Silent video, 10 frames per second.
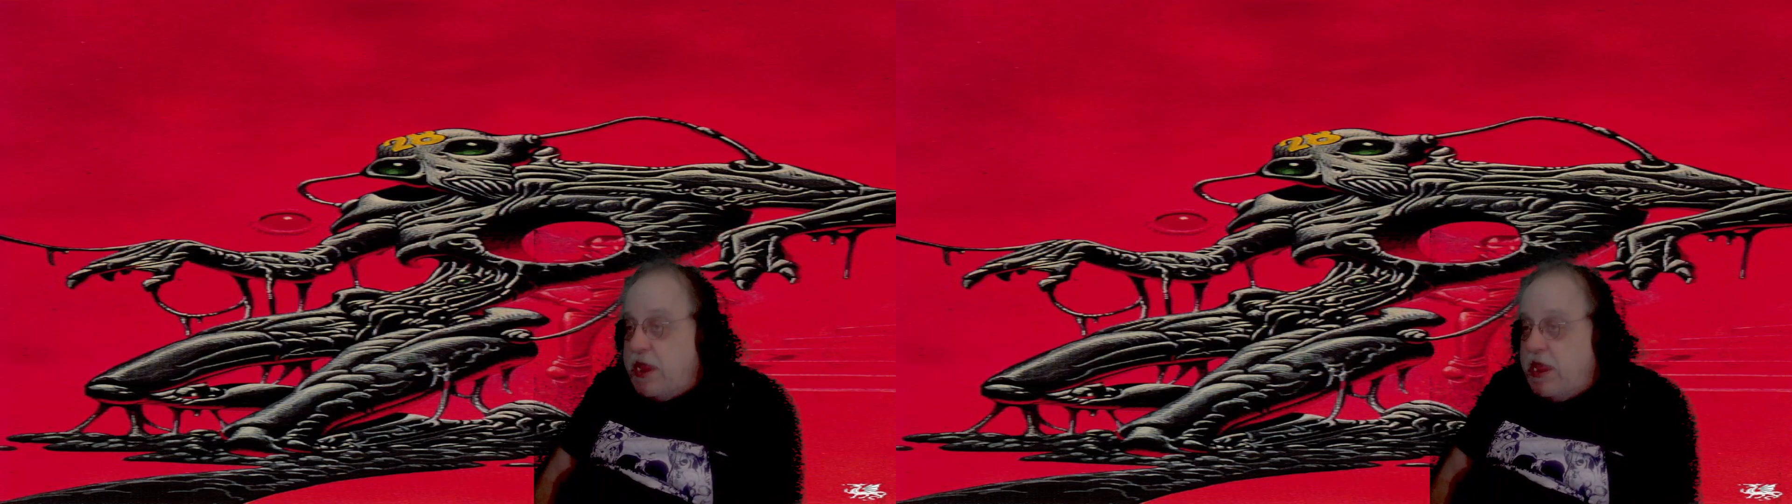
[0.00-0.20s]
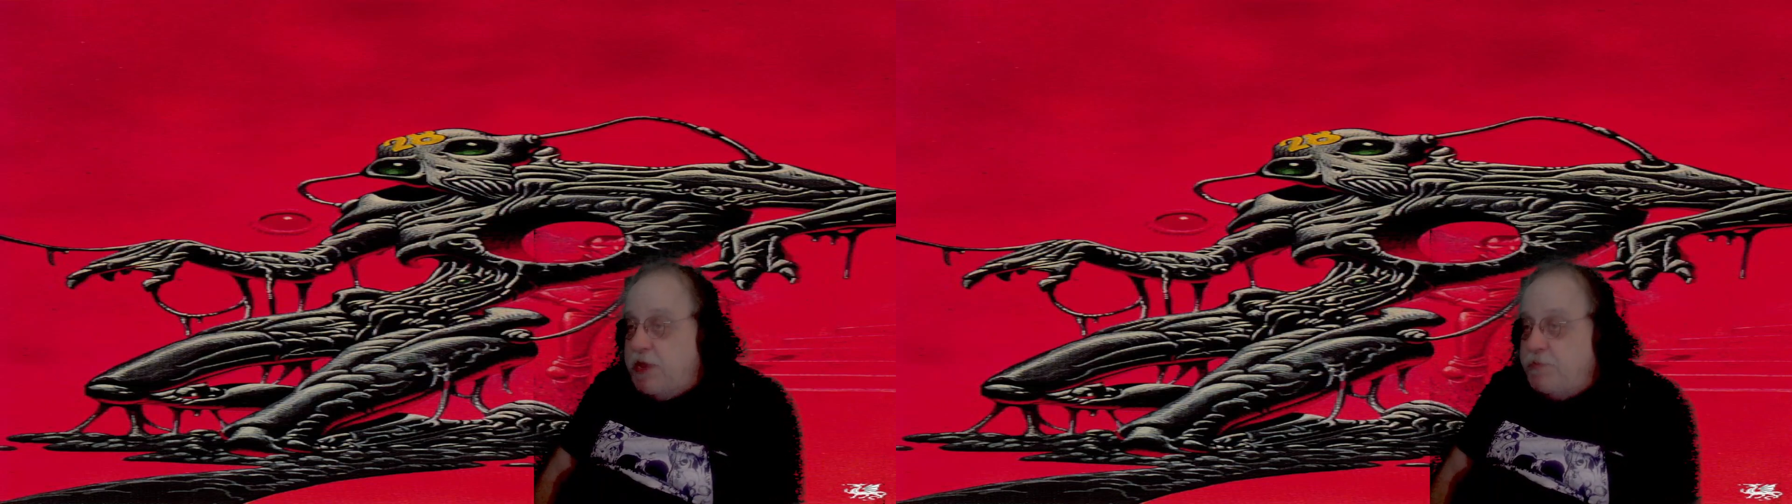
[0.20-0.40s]

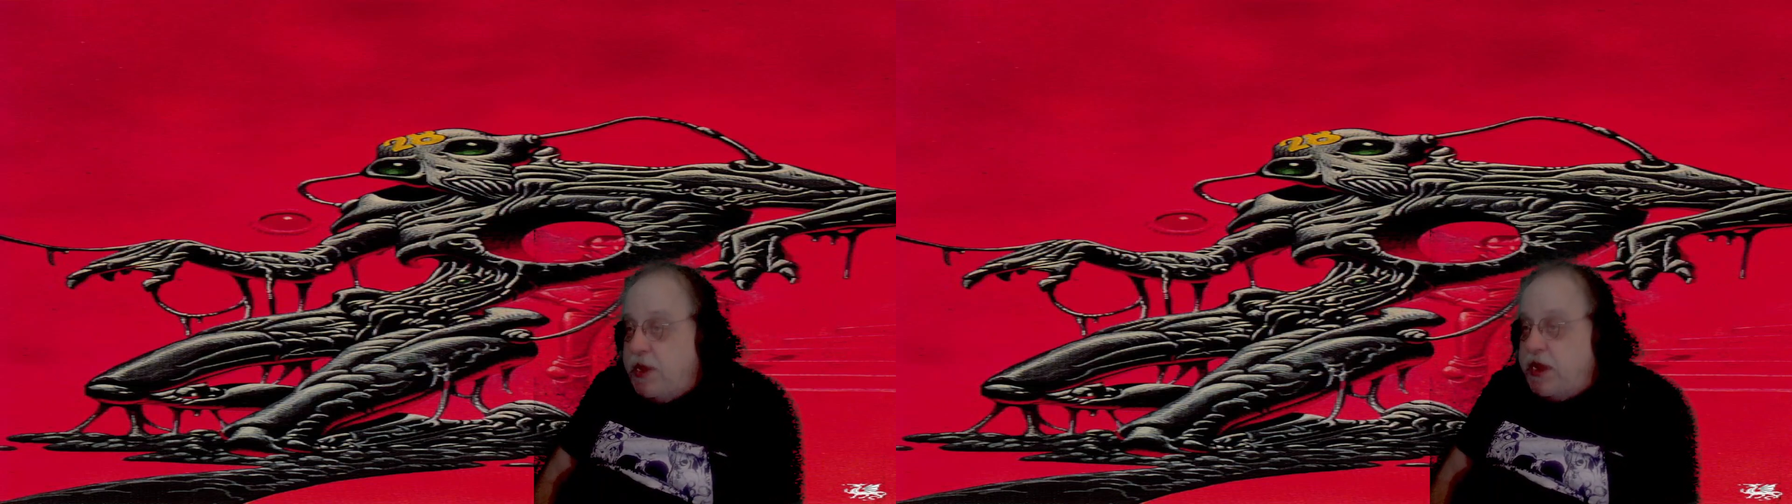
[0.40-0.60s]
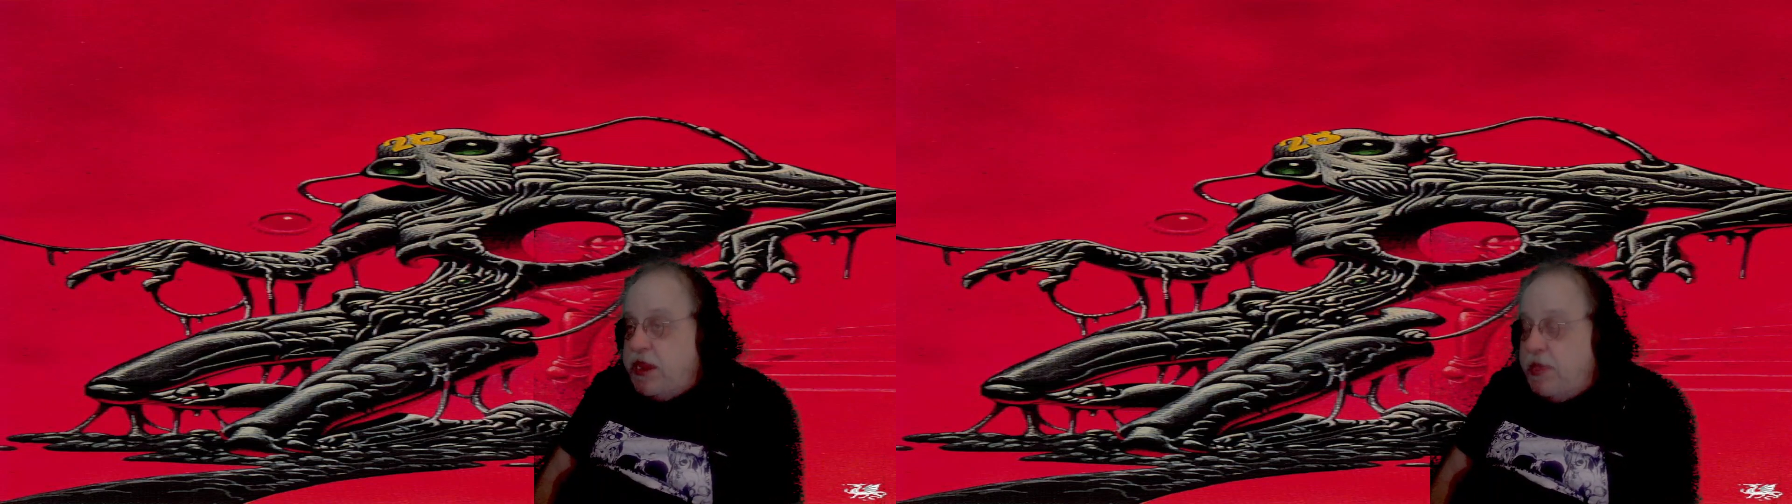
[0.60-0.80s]
and
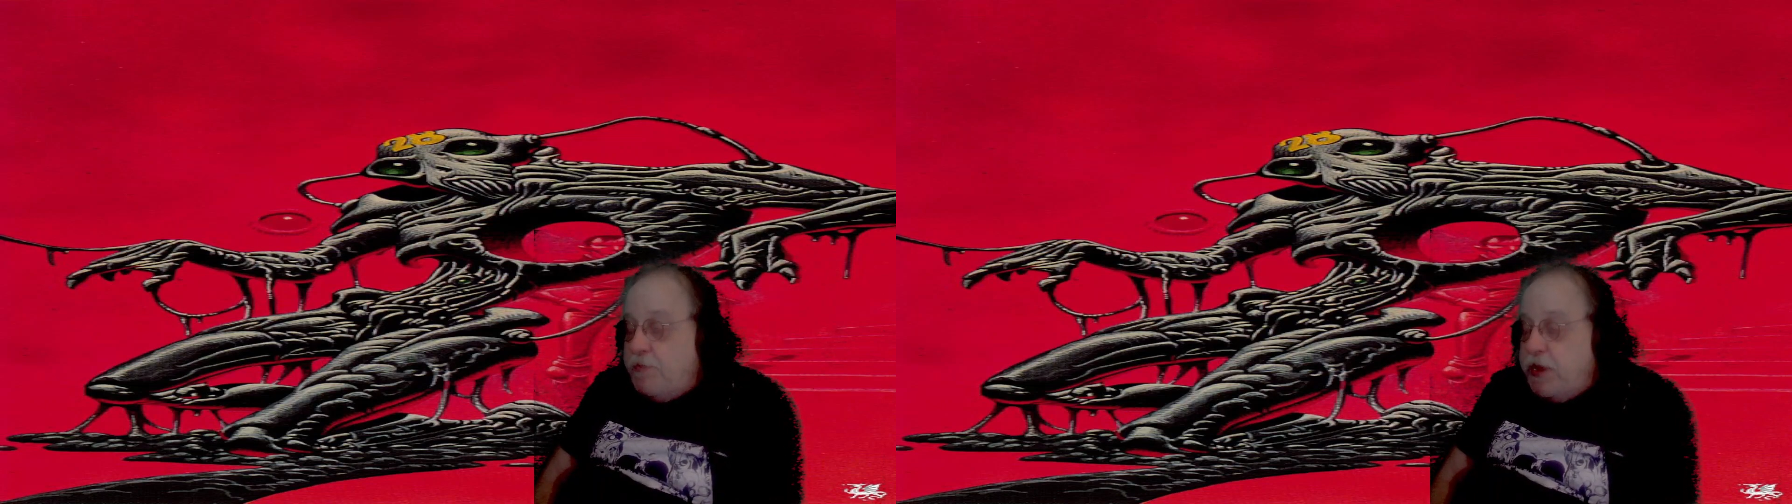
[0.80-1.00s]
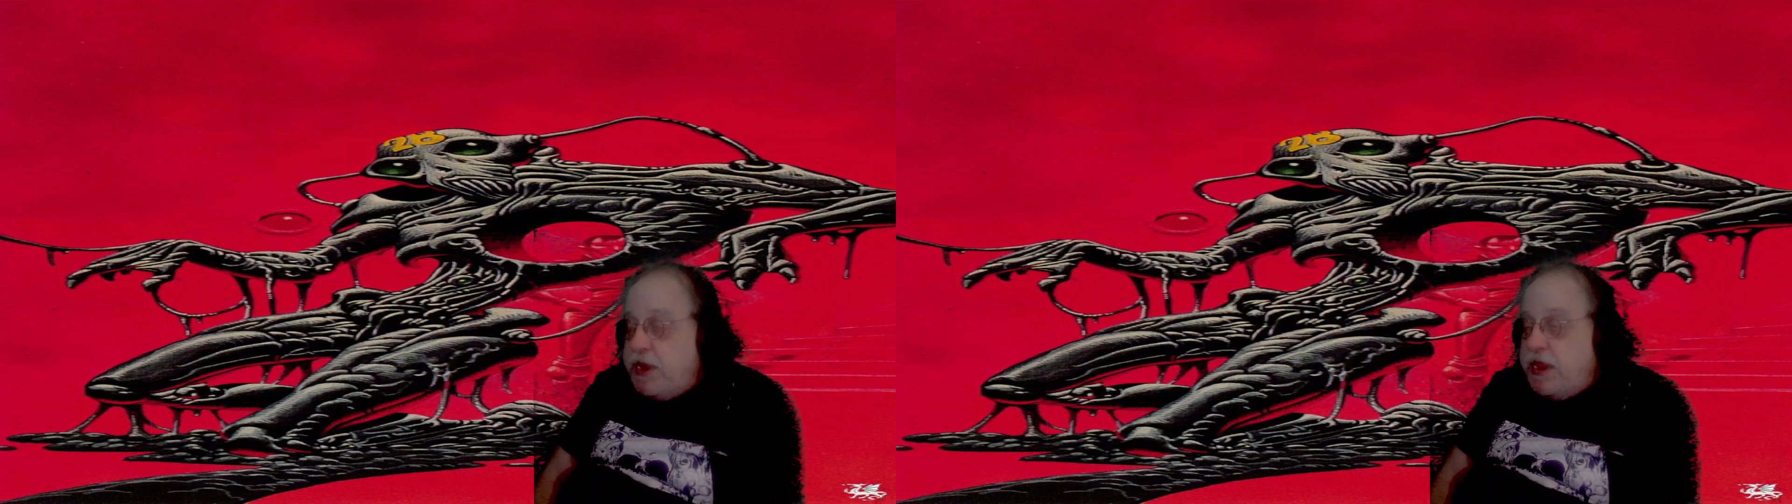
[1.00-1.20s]

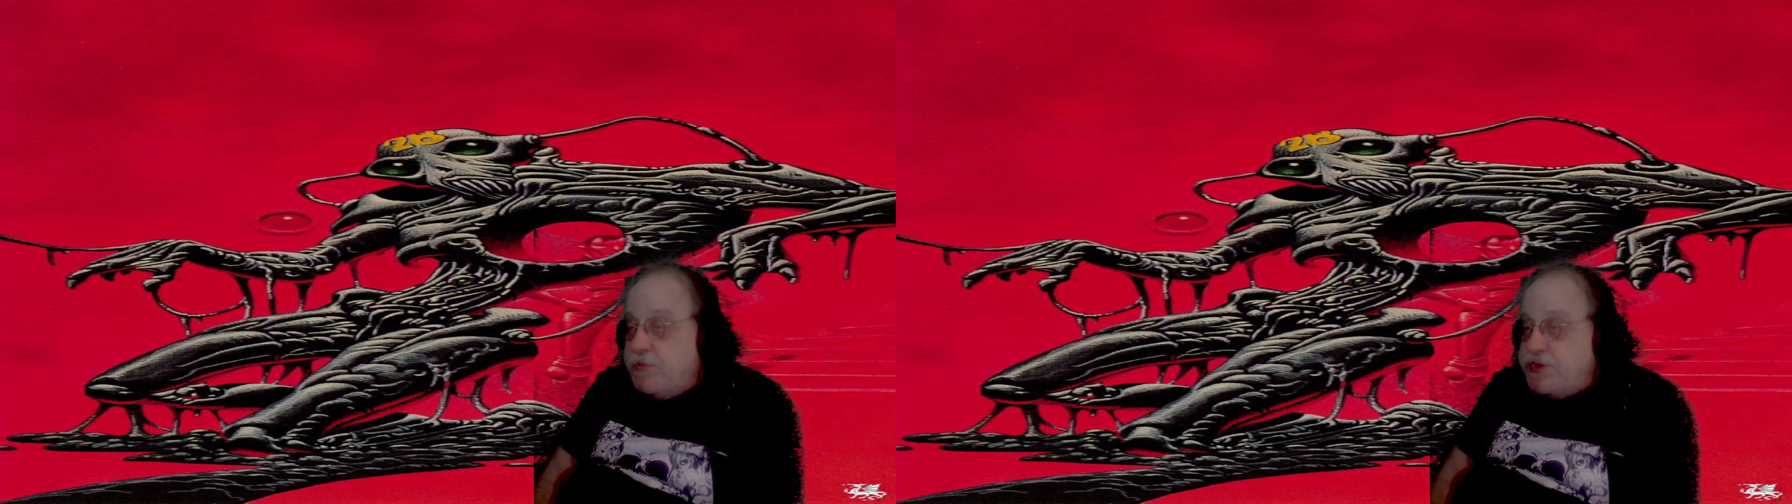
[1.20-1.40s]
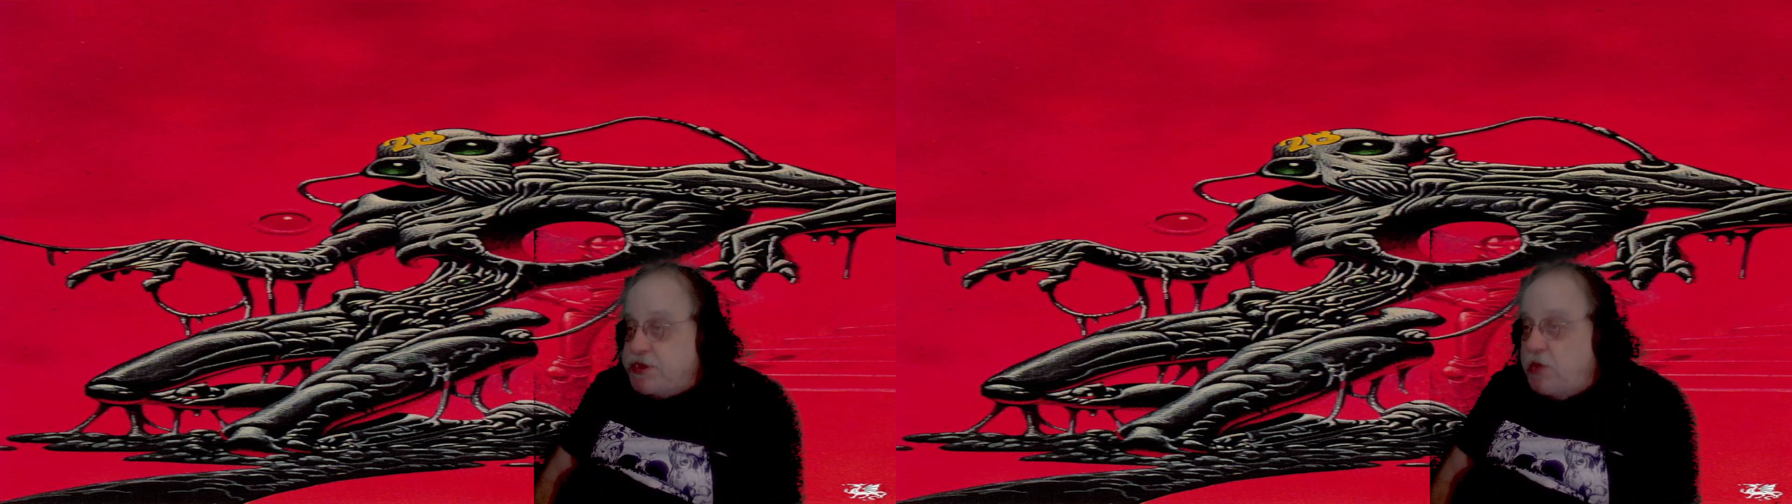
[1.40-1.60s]

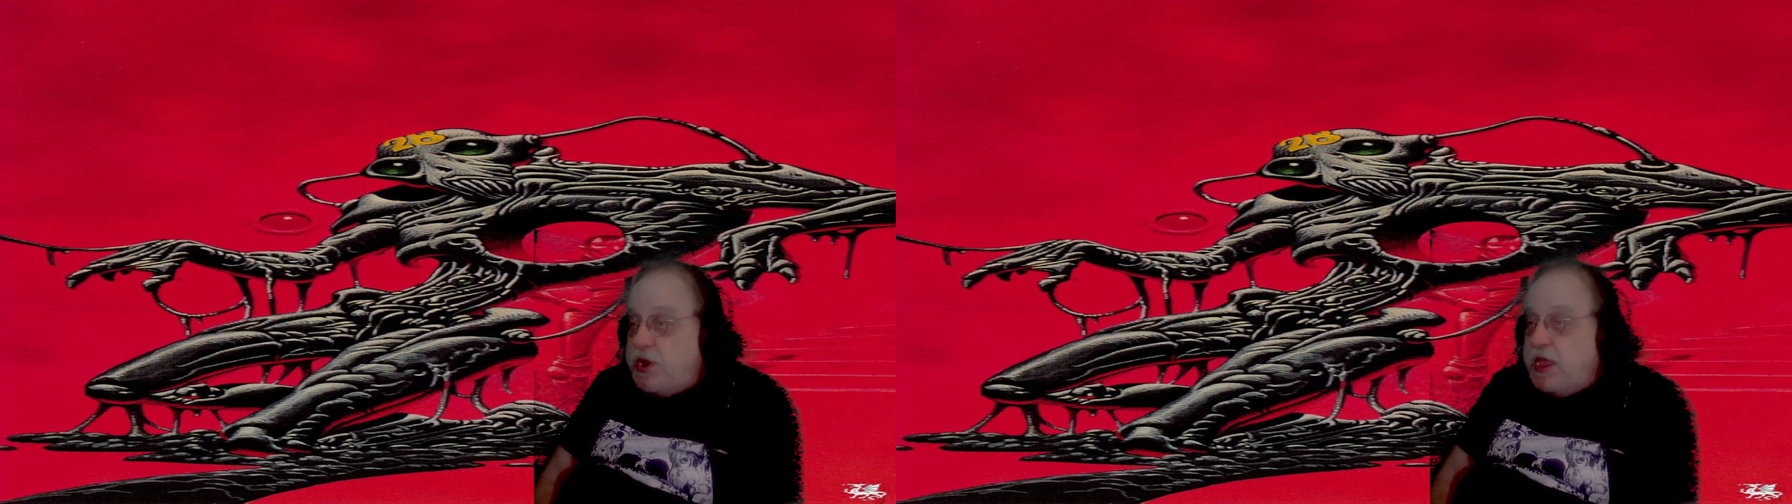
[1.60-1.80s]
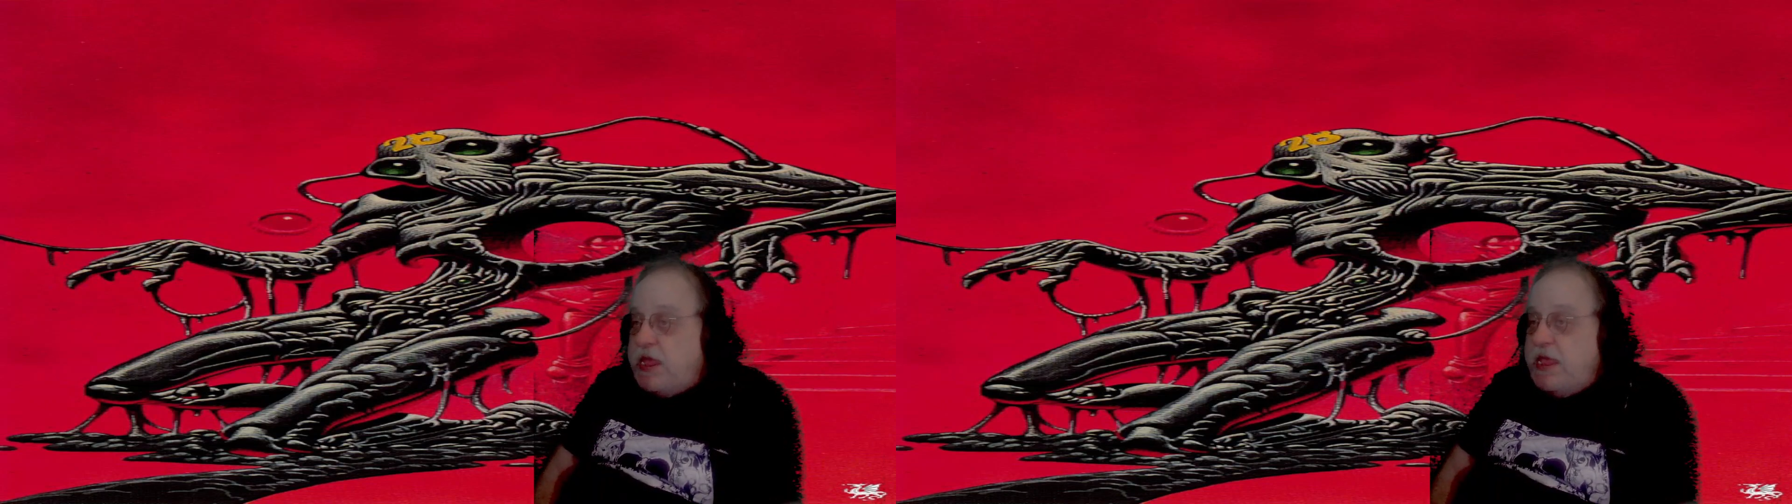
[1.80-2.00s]
Medium Soda,